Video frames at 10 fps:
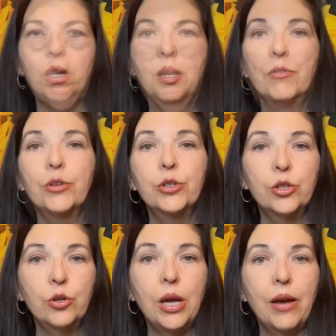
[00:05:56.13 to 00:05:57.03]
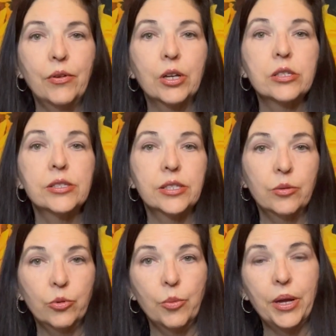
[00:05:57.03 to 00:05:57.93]
If you do have a
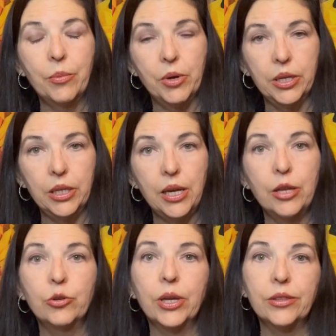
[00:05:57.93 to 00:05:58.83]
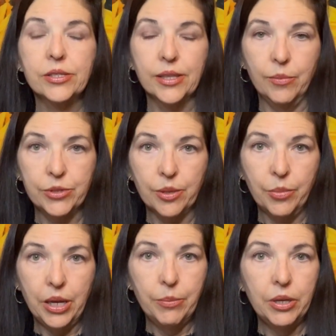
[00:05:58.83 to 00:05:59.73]
considerable amount of money and you get this lump sum
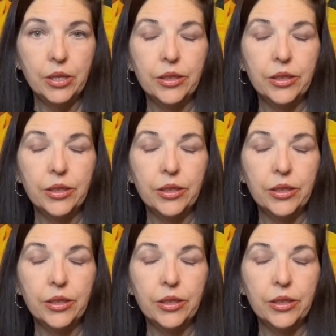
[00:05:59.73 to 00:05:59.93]
payment,